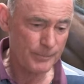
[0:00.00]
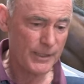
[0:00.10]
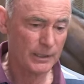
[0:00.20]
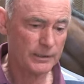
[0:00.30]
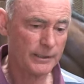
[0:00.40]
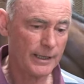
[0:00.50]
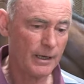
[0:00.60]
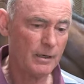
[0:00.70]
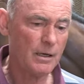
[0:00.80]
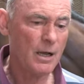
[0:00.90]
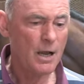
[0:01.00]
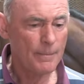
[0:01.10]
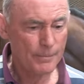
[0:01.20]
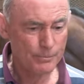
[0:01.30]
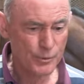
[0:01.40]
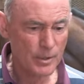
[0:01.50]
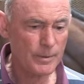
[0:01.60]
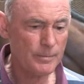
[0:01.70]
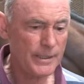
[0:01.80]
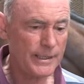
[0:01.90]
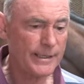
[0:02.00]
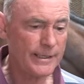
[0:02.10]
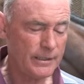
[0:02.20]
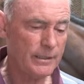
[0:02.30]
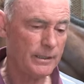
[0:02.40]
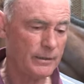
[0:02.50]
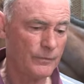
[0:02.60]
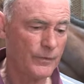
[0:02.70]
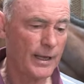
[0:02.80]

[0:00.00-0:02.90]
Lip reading: Gelded now, probably in need of